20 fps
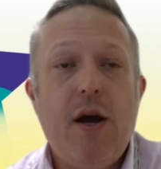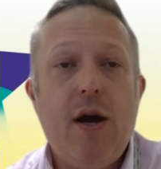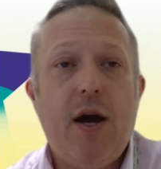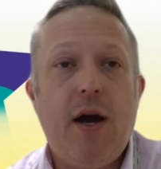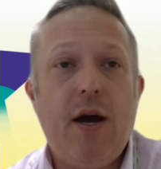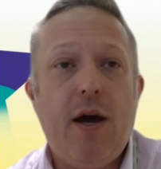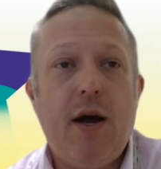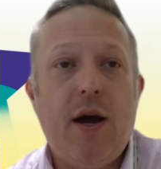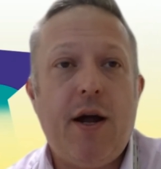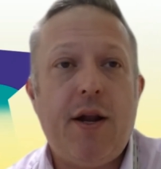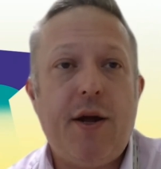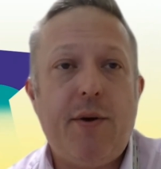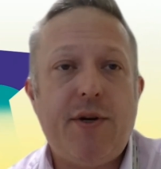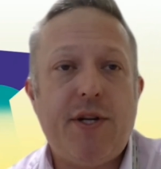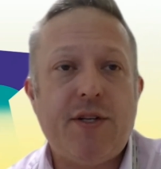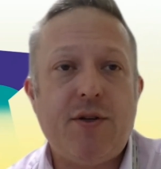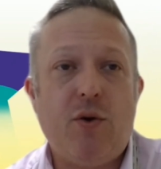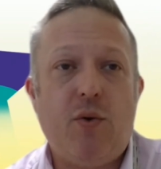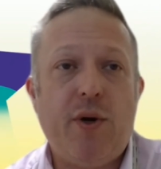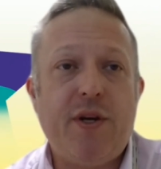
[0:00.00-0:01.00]
I know it
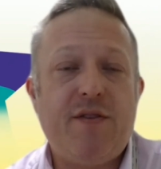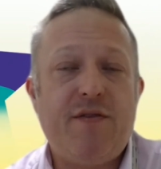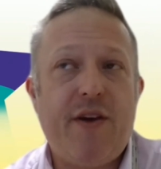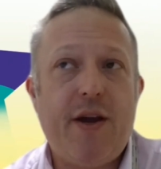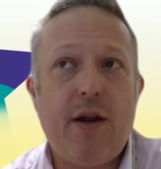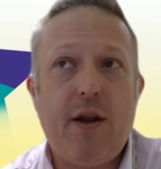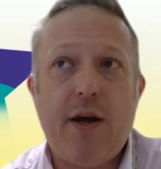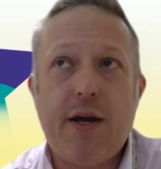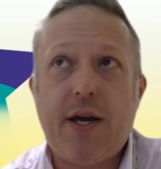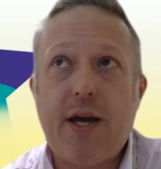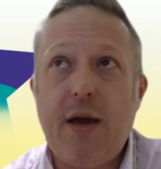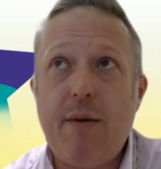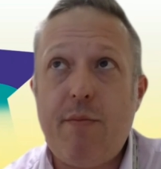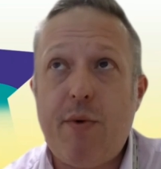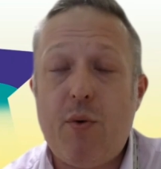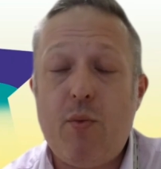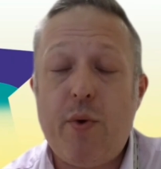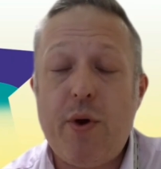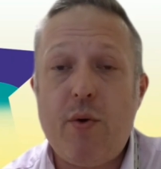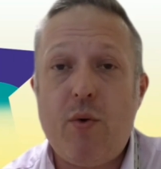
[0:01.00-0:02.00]
doesn't always feel like it,
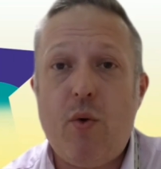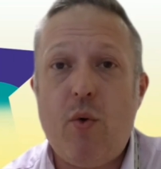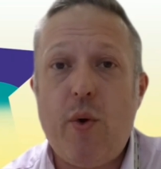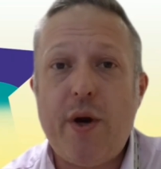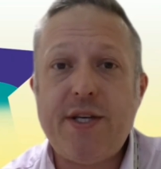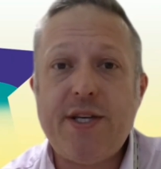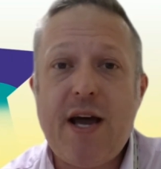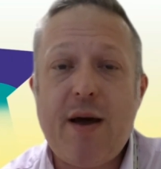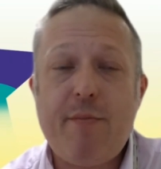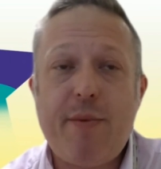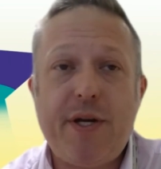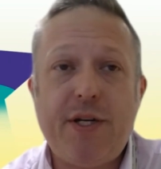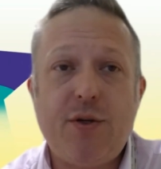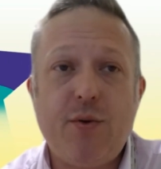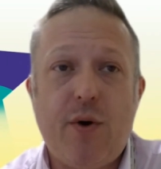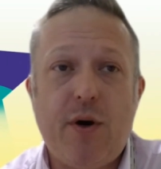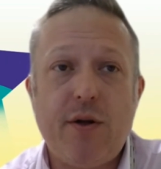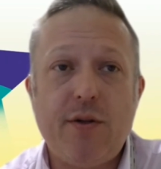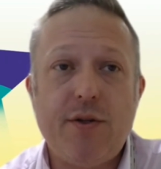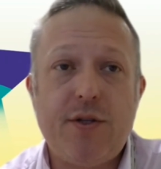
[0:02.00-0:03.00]
but we're always happy
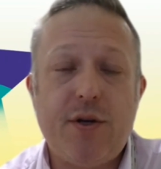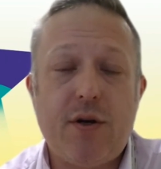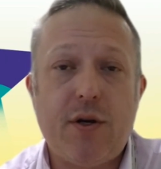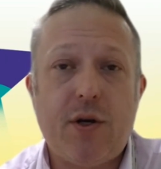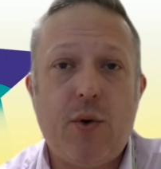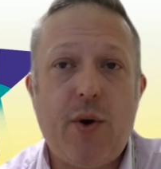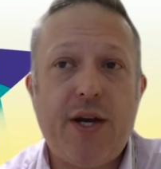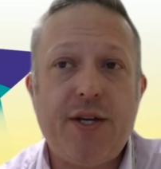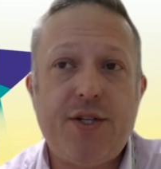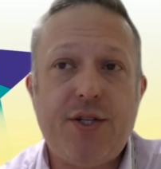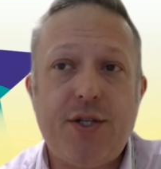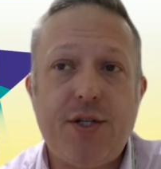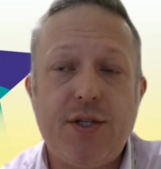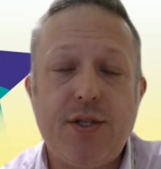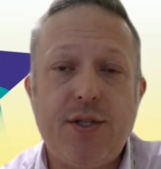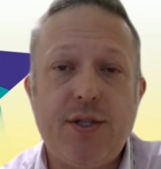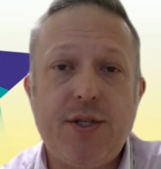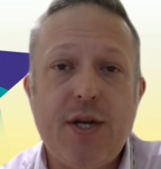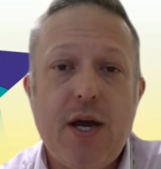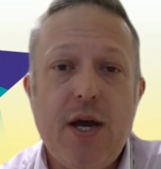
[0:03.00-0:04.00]
to answer
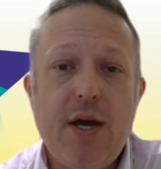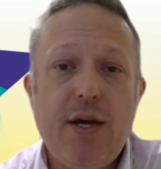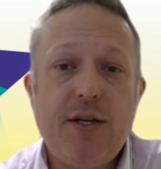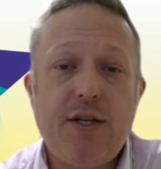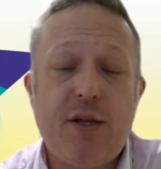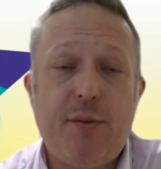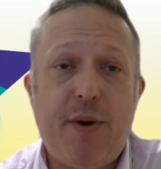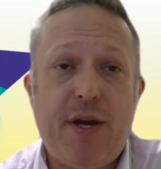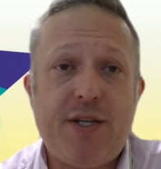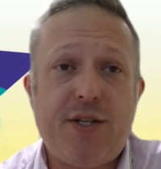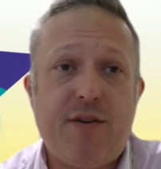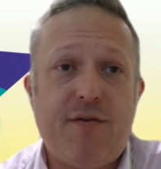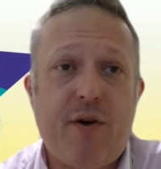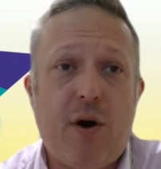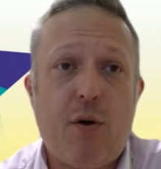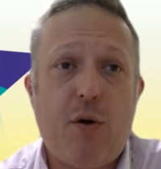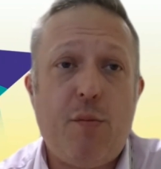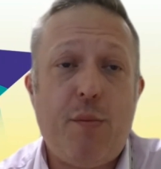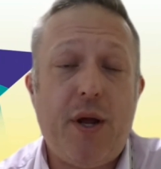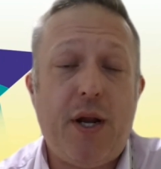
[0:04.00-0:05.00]
questions to the best of
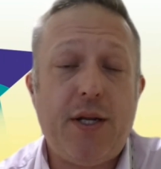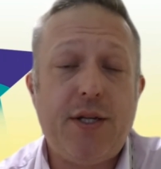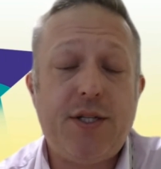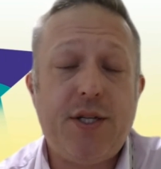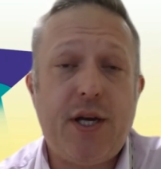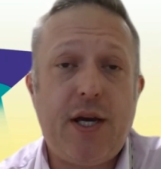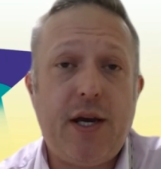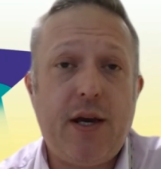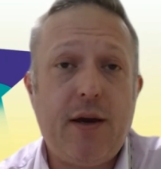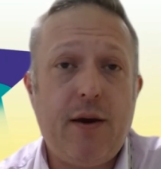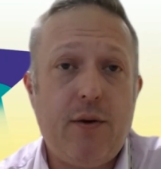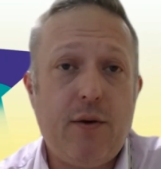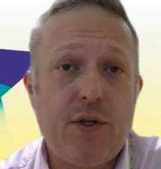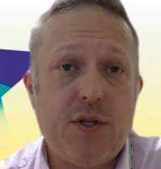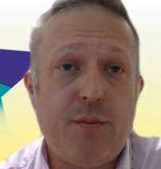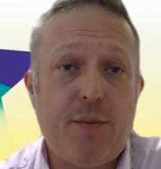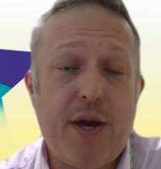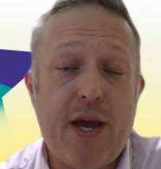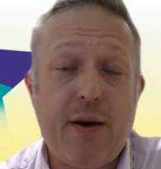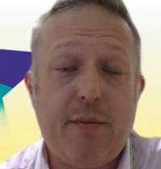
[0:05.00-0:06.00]
our ability
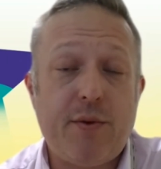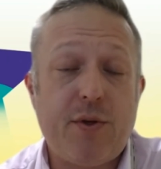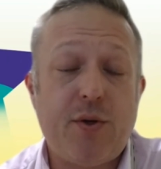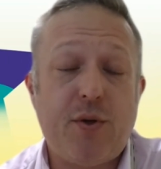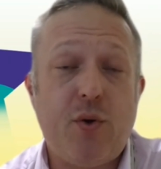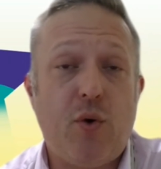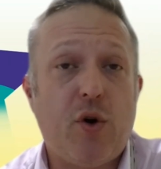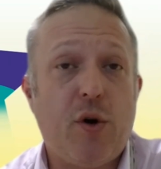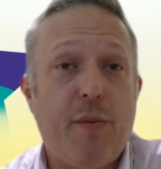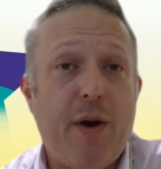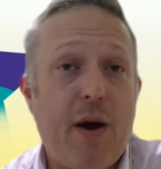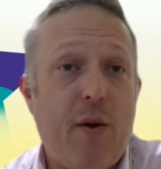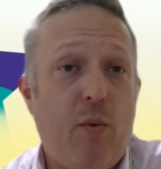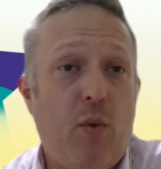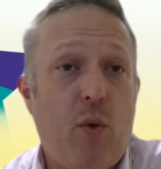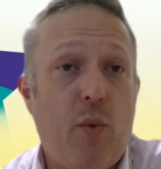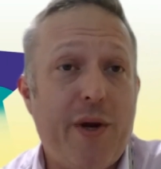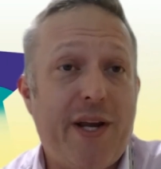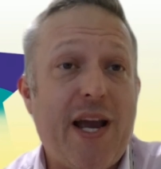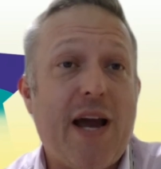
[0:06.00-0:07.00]
to be able to talk about
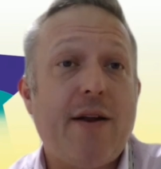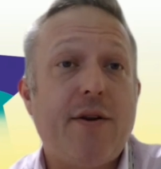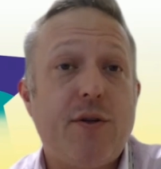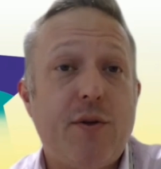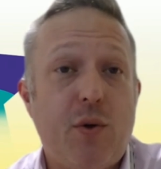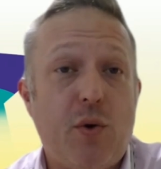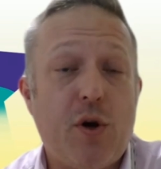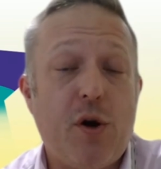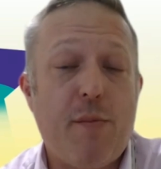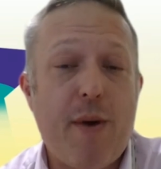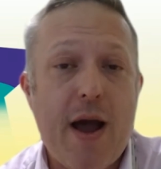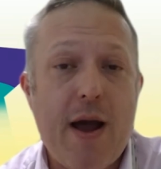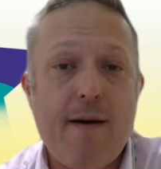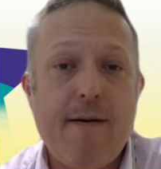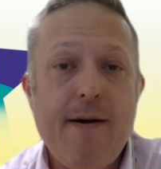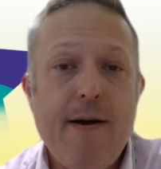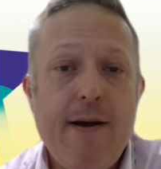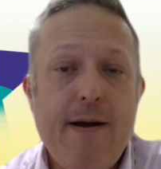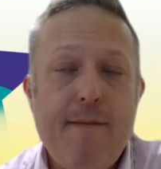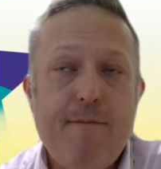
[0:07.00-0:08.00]
what we can talk about,
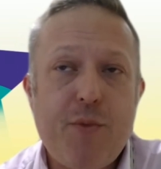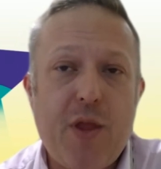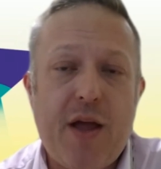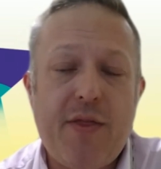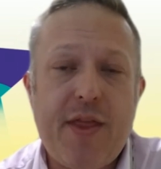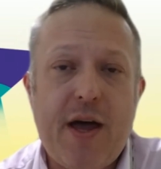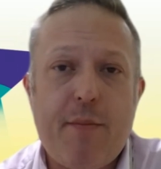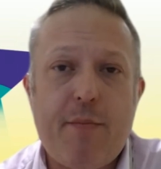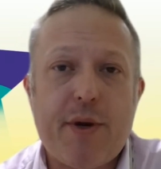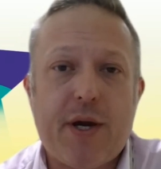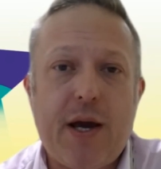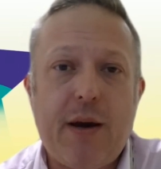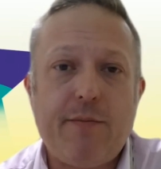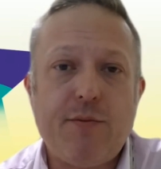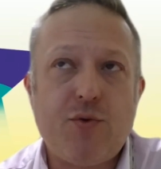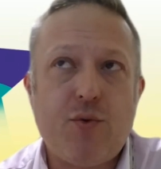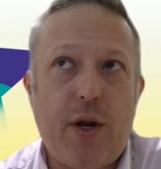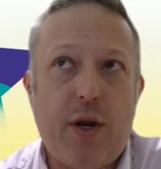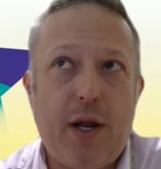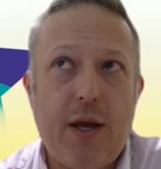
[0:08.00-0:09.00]
and that
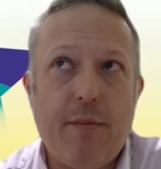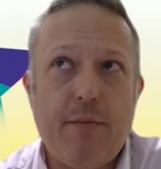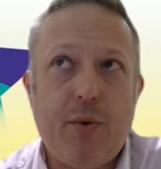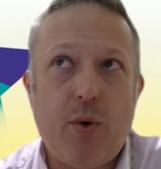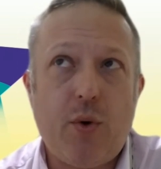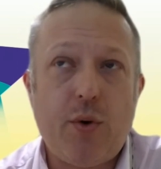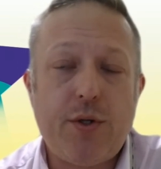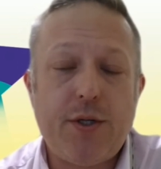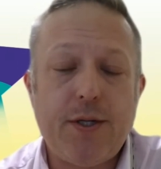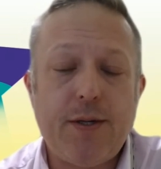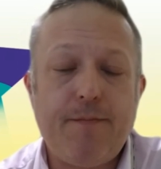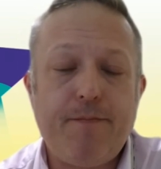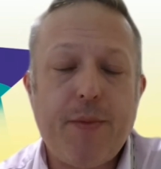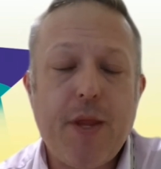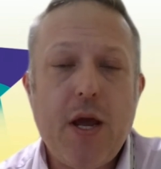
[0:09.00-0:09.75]
becomes really important.